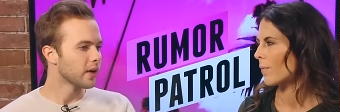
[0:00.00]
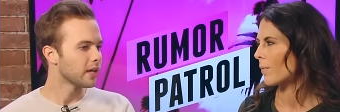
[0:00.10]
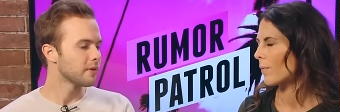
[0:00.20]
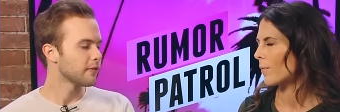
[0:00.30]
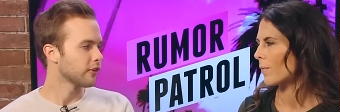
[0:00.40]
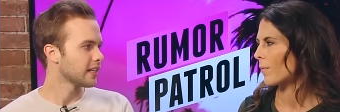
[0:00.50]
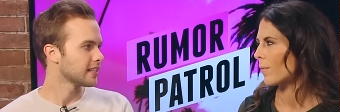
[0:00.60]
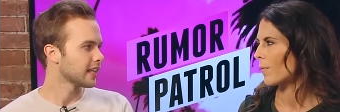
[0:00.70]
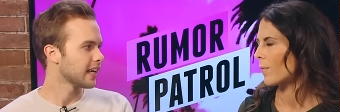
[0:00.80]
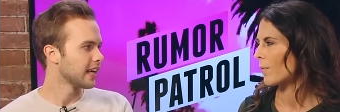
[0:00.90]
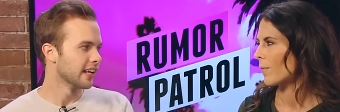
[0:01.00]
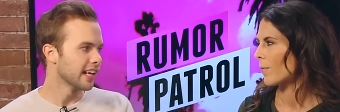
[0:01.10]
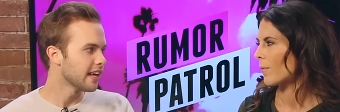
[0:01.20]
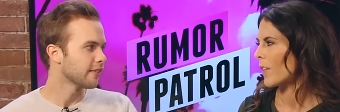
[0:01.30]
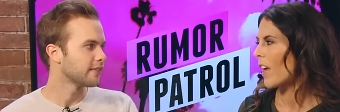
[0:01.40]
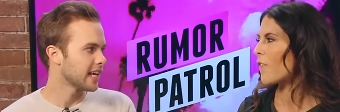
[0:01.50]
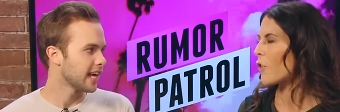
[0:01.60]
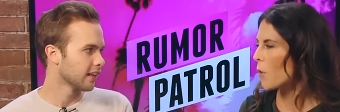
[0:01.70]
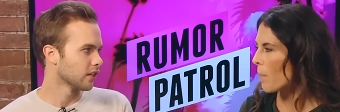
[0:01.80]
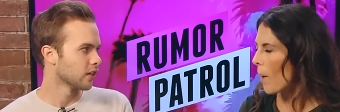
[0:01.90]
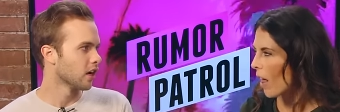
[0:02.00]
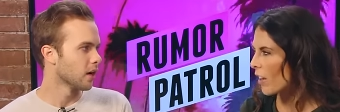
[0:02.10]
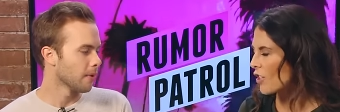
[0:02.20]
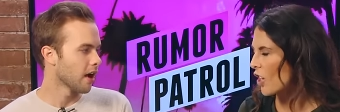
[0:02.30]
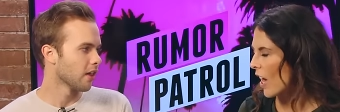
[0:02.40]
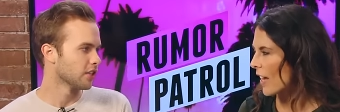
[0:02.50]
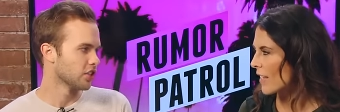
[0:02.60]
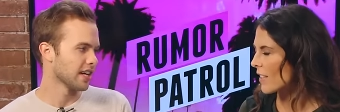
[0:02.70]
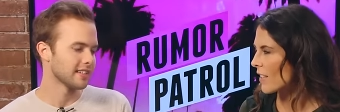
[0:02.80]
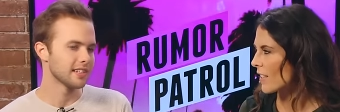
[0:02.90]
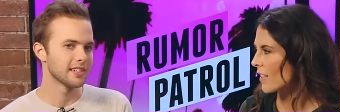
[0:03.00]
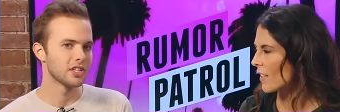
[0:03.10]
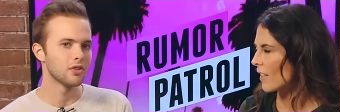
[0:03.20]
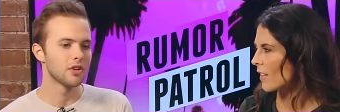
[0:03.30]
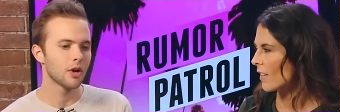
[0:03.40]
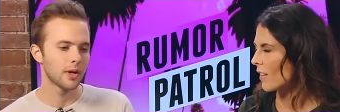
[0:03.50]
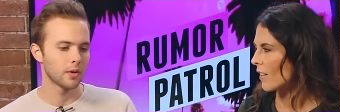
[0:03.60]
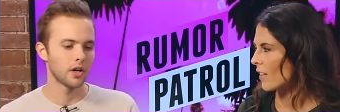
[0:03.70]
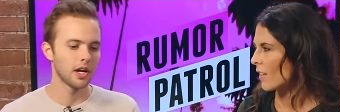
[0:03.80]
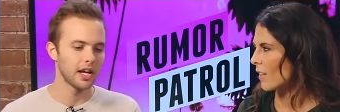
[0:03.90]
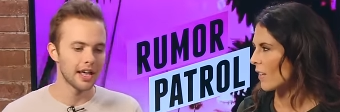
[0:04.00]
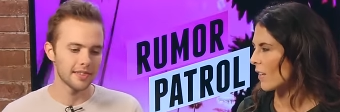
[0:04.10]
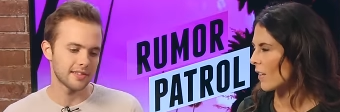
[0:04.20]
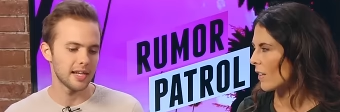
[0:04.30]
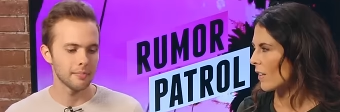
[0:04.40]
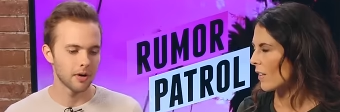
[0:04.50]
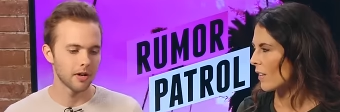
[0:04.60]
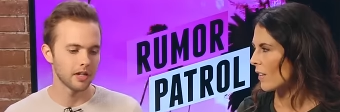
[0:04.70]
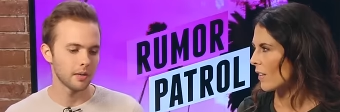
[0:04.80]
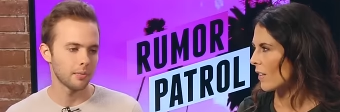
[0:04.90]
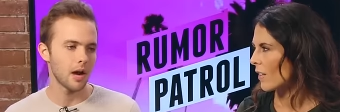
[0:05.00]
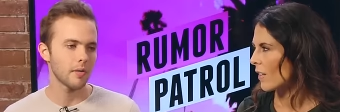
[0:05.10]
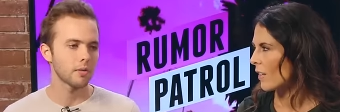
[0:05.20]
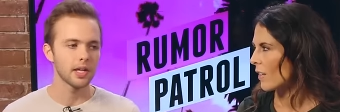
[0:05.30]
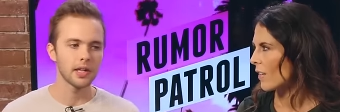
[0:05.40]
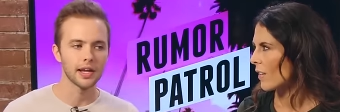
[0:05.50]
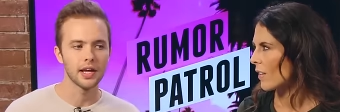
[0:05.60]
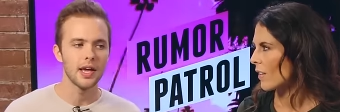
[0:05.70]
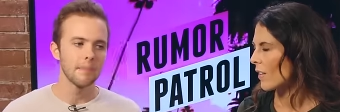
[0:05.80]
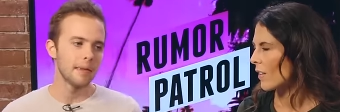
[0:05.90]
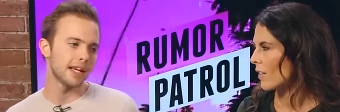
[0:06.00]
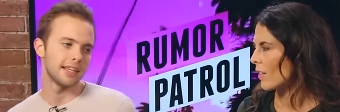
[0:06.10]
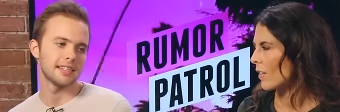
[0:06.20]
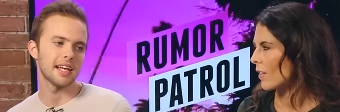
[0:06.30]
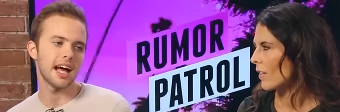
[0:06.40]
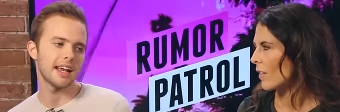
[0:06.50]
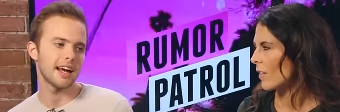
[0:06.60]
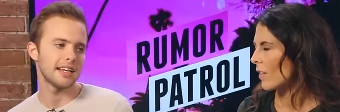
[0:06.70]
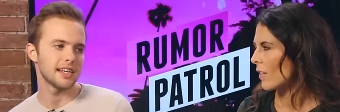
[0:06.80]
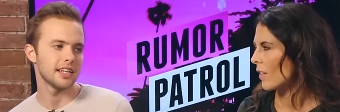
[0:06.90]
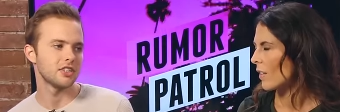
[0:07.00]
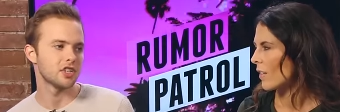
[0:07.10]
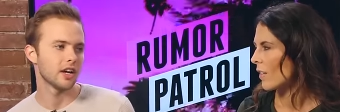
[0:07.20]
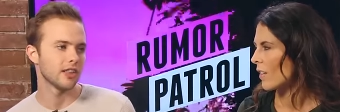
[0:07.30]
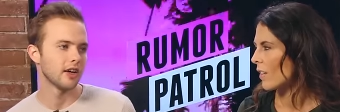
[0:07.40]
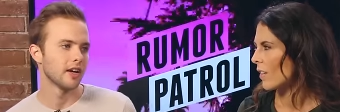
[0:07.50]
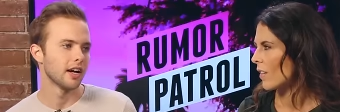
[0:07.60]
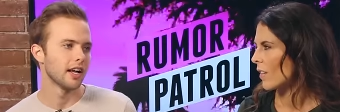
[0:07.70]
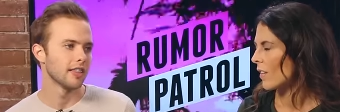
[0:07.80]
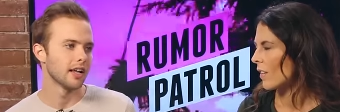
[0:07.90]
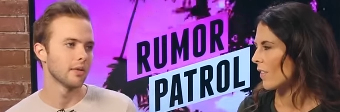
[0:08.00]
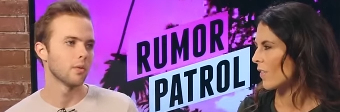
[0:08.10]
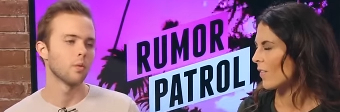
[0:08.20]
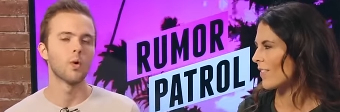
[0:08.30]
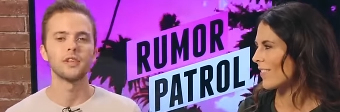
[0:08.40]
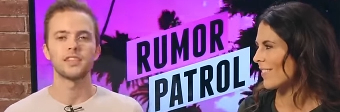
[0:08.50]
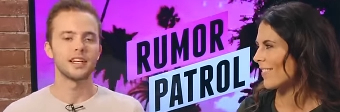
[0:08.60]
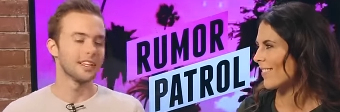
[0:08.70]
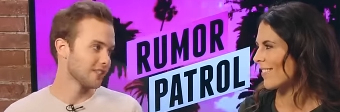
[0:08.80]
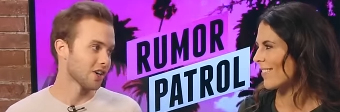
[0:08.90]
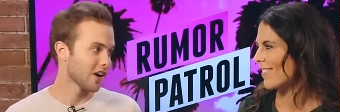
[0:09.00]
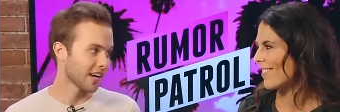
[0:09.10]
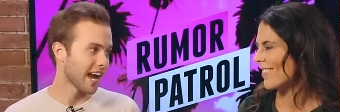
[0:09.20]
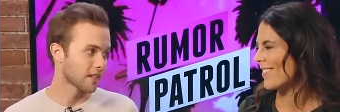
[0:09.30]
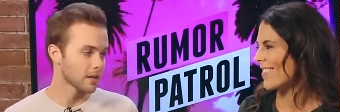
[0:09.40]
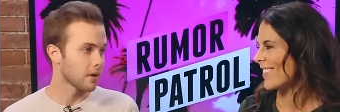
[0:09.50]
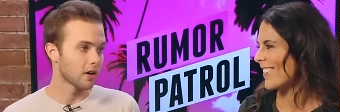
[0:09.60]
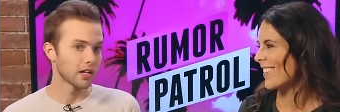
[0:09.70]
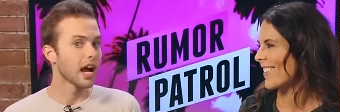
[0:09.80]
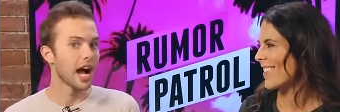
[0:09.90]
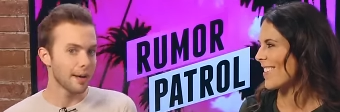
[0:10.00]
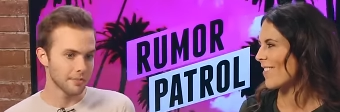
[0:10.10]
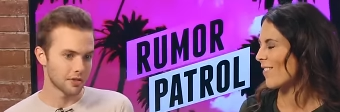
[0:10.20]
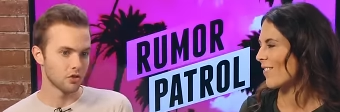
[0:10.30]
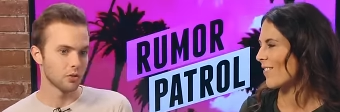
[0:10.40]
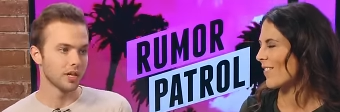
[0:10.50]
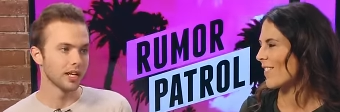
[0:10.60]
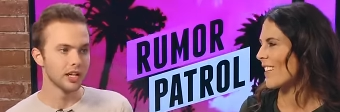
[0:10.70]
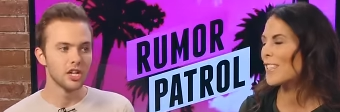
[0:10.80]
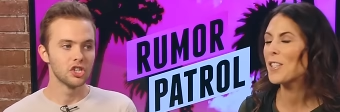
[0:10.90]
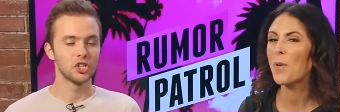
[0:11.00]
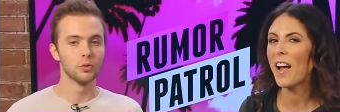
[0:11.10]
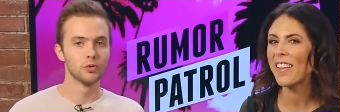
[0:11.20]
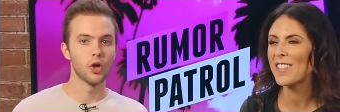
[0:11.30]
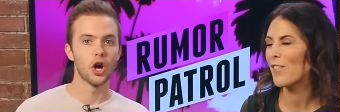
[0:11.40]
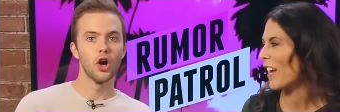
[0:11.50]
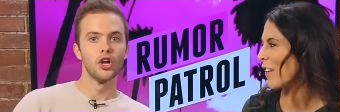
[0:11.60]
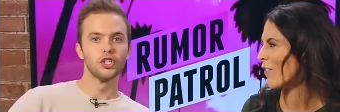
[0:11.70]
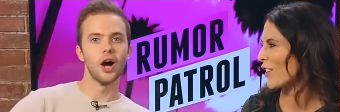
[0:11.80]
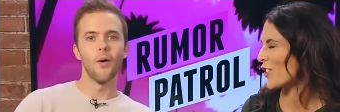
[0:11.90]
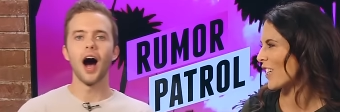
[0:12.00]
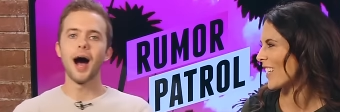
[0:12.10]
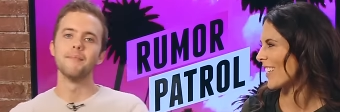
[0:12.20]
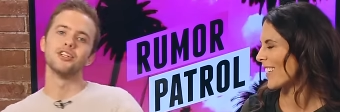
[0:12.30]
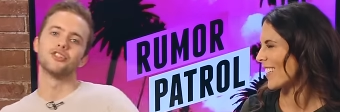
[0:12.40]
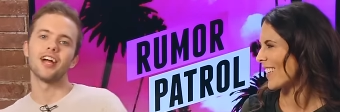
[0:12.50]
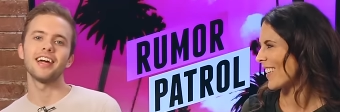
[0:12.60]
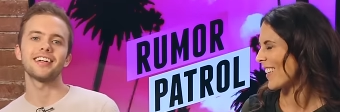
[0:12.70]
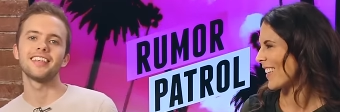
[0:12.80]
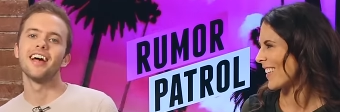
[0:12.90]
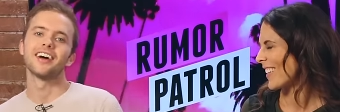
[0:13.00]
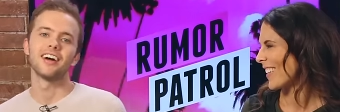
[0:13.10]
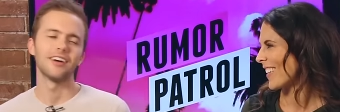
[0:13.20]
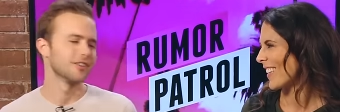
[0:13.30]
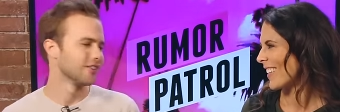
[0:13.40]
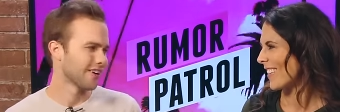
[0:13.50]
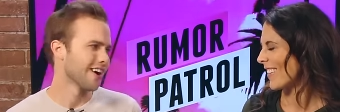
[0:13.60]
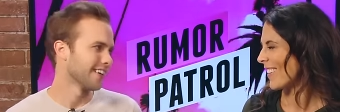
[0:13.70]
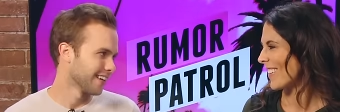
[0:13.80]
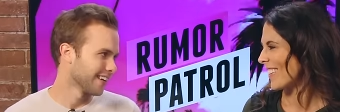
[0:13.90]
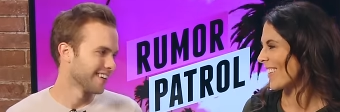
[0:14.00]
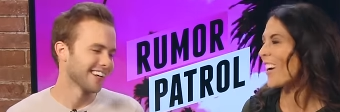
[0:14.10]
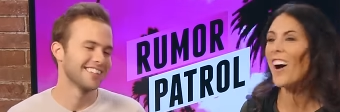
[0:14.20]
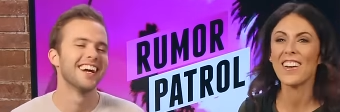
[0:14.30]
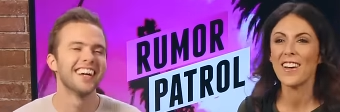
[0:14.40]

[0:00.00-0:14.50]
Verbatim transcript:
Speaker 1: we could be friends again if Taylor apologizes. And you know they were at the same party, probably like making side eyes at each other, and then once they didn't talk at the party, I'm assuming, this is Ryland's fan fiction. Yo, I'm at Drake's, or Kanye's, not